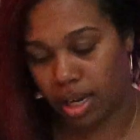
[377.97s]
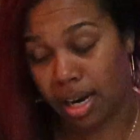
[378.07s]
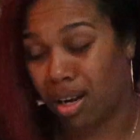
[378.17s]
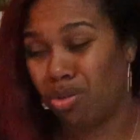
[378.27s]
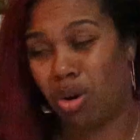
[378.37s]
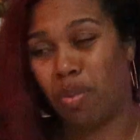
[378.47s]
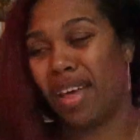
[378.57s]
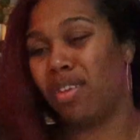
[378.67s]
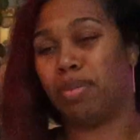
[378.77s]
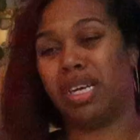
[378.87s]
And I don't know
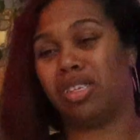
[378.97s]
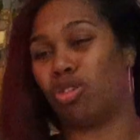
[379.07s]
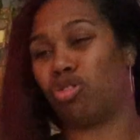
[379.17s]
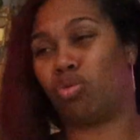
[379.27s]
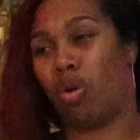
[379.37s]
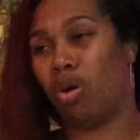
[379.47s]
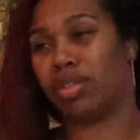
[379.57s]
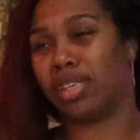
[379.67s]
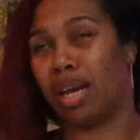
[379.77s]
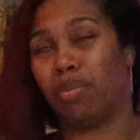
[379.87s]
why they're being so strong
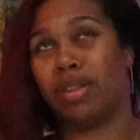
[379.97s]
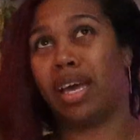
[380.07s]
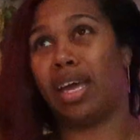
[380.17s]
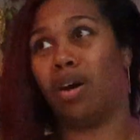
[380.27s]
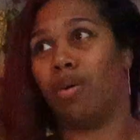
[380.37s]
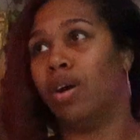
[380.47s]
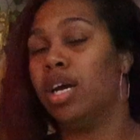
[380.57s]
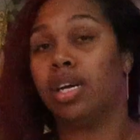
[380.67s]
tonight. What the hell?